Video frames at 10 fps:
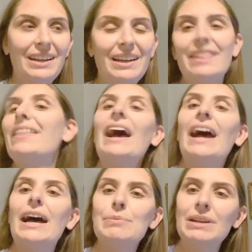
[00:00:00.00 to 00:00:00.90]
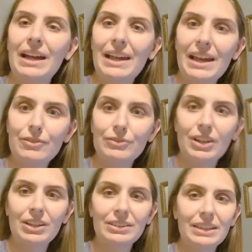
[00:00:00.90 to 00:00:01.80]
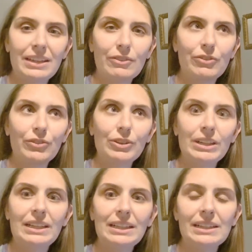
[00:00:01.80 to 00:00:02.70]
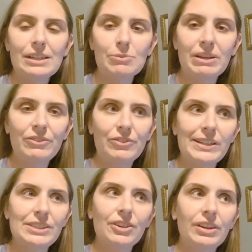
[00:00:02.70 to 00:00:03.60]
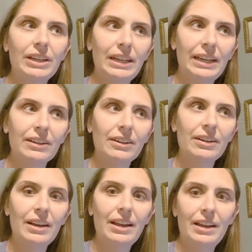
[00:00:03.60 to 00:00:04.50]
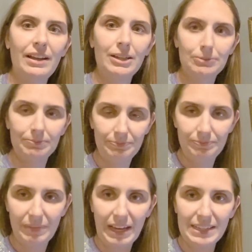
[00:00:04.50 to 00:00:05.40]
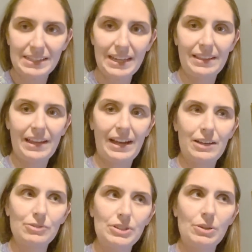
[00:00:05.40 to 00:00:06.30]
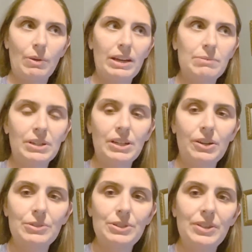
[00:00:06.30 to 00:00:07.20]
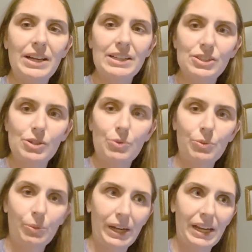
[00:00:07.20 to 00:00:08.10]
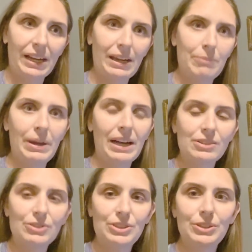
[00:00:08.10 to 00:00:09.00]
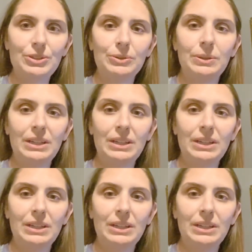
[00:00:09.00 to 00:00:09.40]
that happened. I have not like fully cleaned out my freezer here inside the house. So I am going to go do that so we can get back to